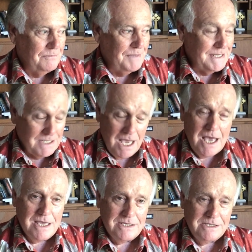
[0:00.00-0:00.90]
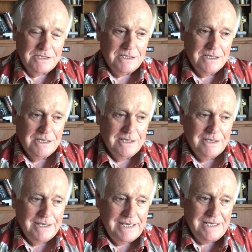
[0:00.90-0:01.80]
because
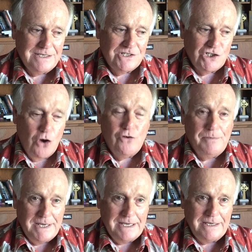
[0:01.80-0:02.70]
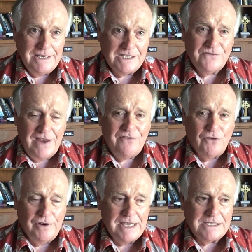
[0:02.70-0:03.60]
He's shown me His
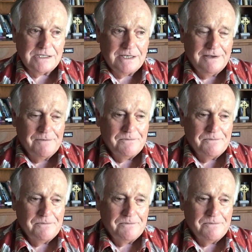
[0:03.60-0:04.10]
faithfulness.